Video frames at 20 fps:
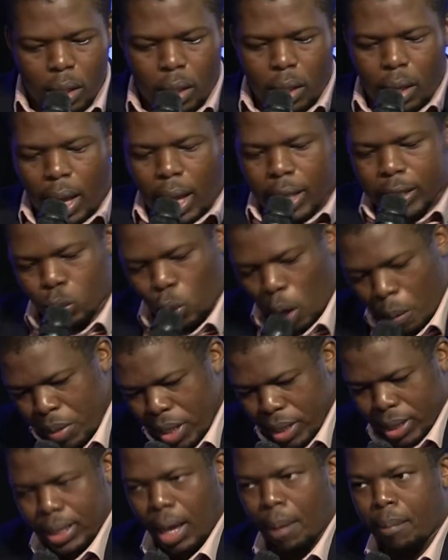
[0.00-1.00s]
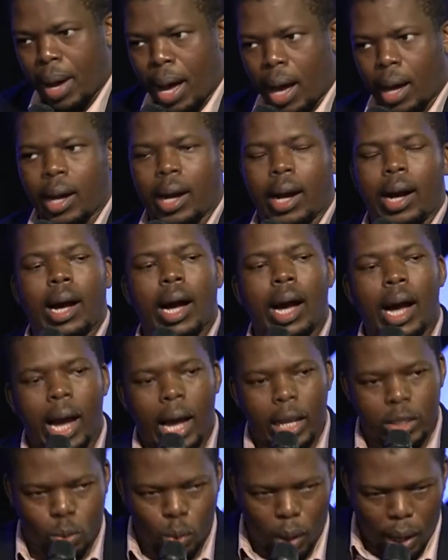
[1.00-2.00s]
Aswami samanga
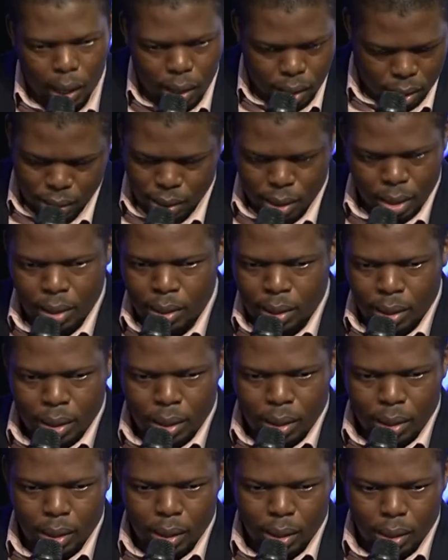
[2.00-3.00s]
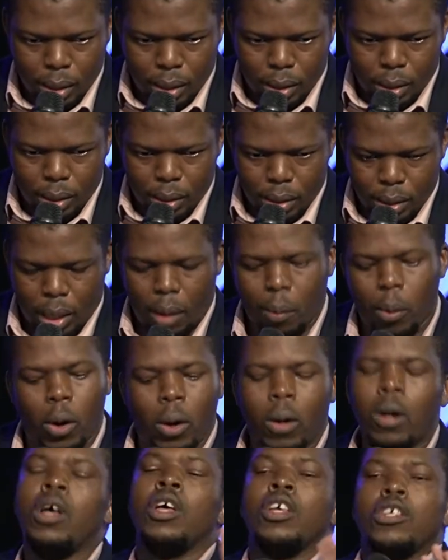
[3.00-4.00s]
aswa. Yabo.
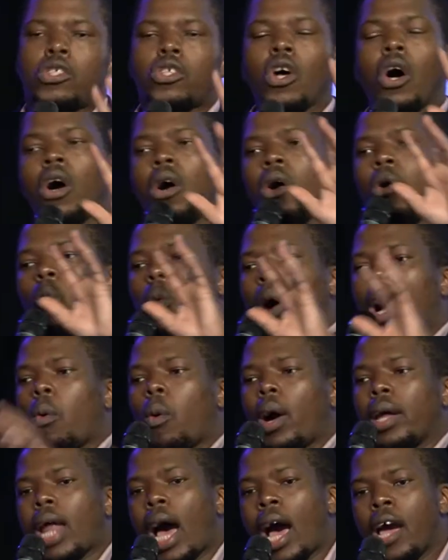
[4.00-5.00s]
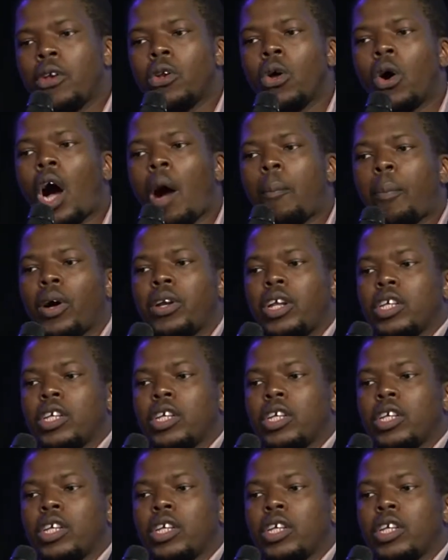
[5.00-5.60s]
So what I know about the